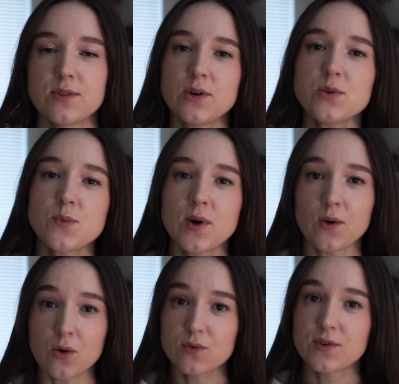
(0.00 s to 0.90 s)
those were
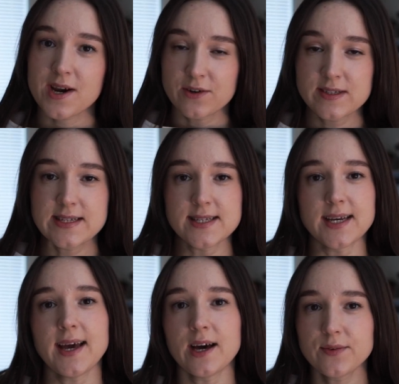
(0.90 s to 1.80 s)
all fragrances I
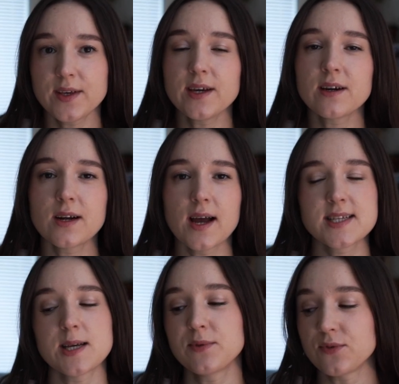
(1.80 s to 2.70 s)
have here,
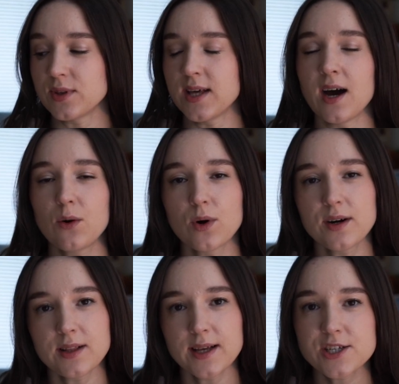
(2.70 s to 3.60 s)
except for the Aqua
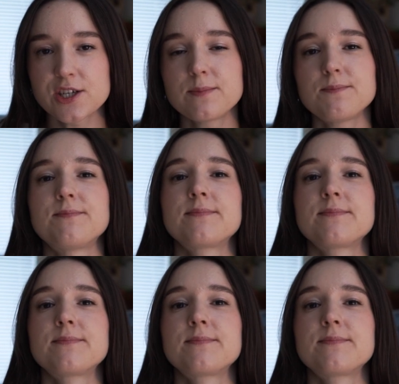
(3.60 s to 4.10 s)
collection.